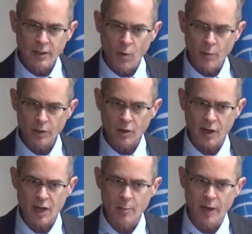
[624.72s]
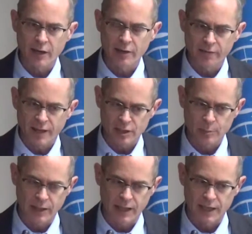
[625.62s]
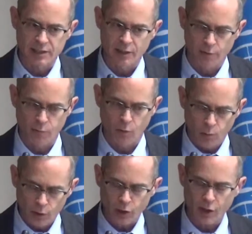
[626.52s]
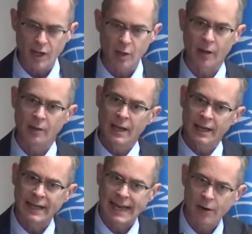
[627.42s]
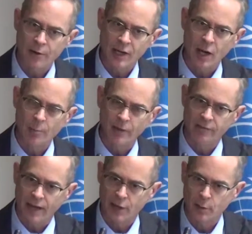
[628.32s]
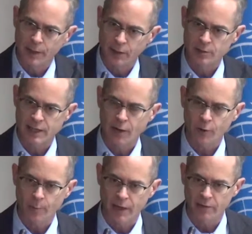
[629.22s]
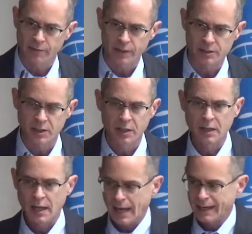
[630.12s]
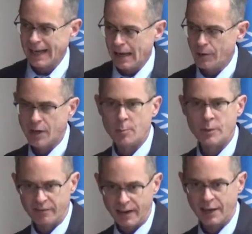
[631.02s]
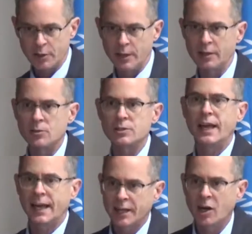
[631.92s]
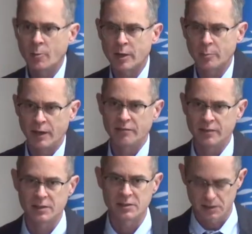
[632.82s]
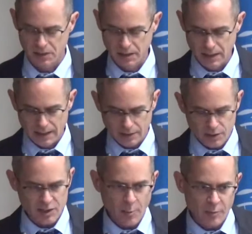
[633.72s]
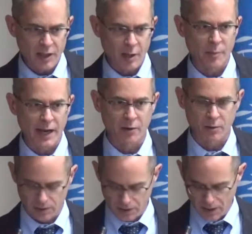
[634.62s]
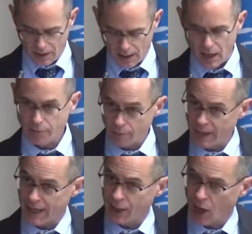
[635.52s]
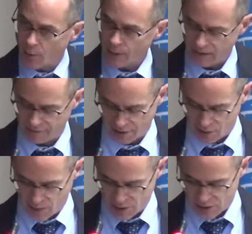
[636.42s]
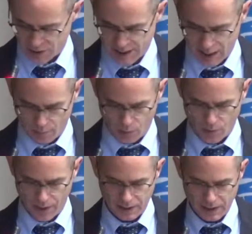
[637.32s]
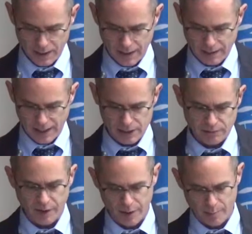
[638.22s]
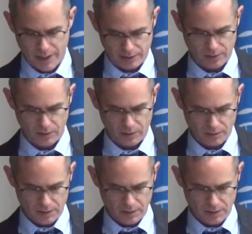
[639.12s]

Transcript: when we're talking about an investment case, therefore, we're talking about counting up and valuing those health benefits and counting up and valuing those economic benefits. There's something about, from an economic evaluation standpoint, that is fundamental.